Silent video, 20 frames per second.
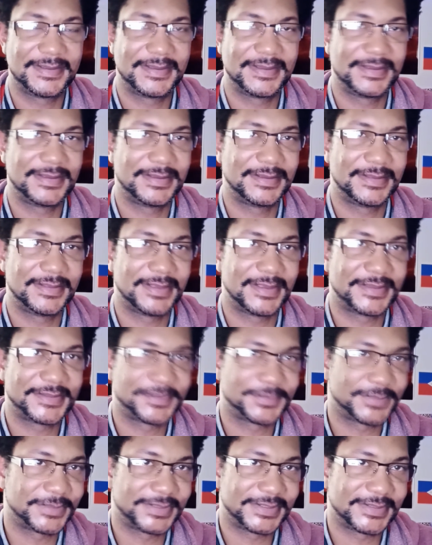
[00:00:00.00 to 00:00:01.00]
that's
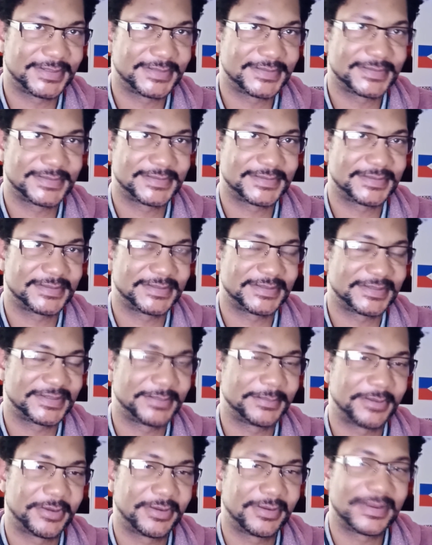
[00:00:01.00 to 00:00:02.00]
what it is. It's
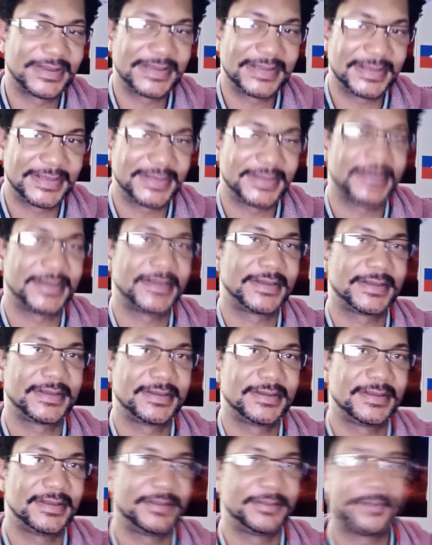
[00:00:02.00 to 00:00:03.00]
America Inc.
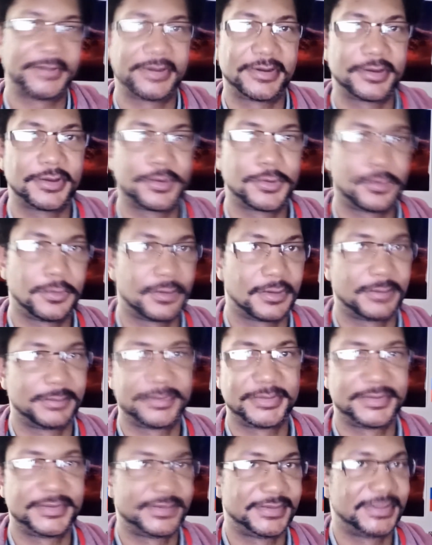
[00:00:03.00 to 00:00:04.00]
America Corp.
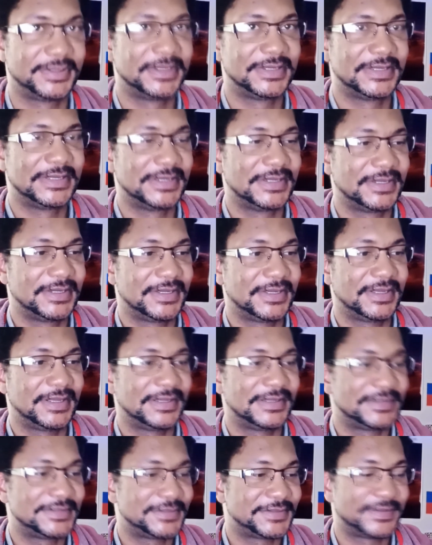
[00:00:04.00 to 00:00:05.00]

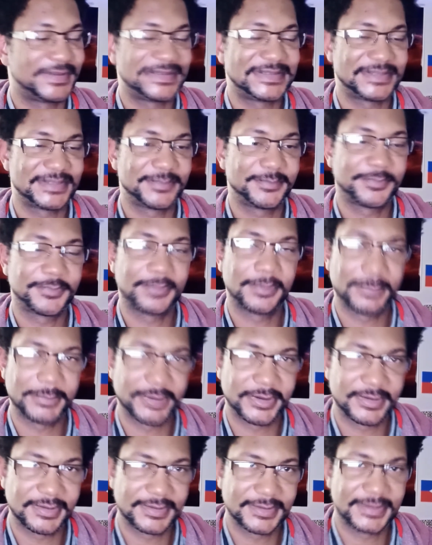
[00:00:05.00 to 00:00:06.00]
So they simp for
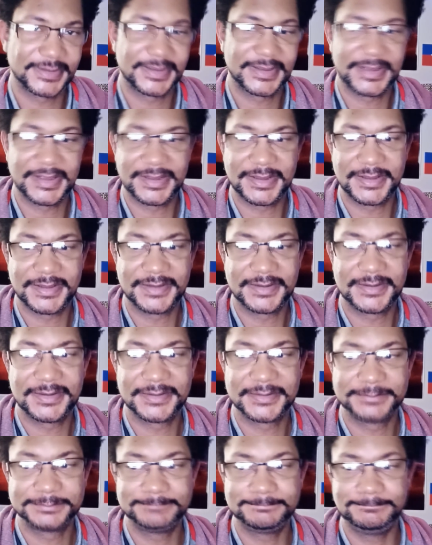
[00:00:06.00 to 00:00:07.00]
America, and
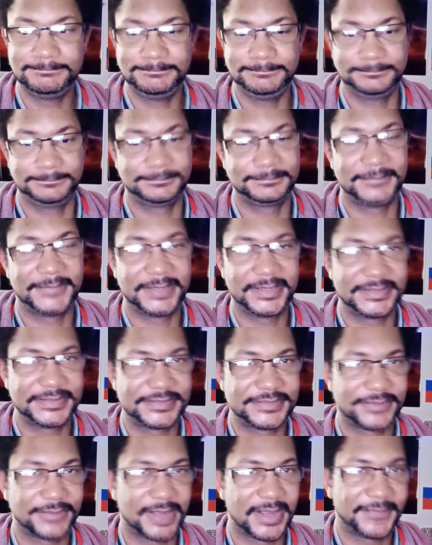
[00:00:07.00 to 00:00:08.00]
they
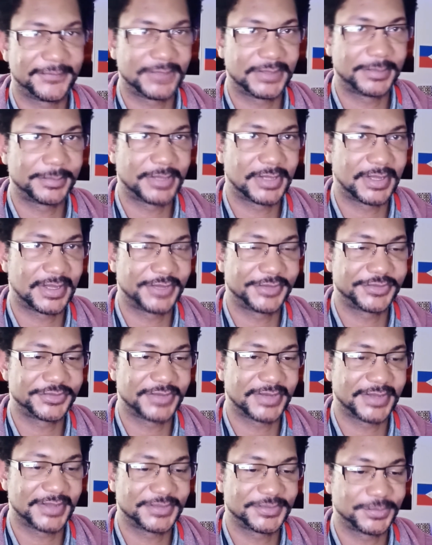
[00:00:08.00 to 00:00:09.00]
draft up
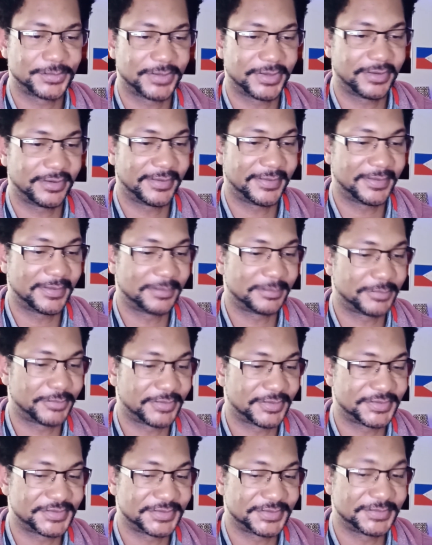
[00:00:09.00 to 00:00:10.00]
contracts wherein the
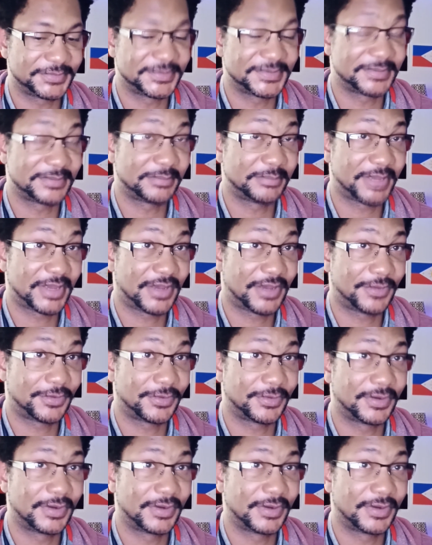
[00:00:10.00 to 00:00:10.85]
person who's in power,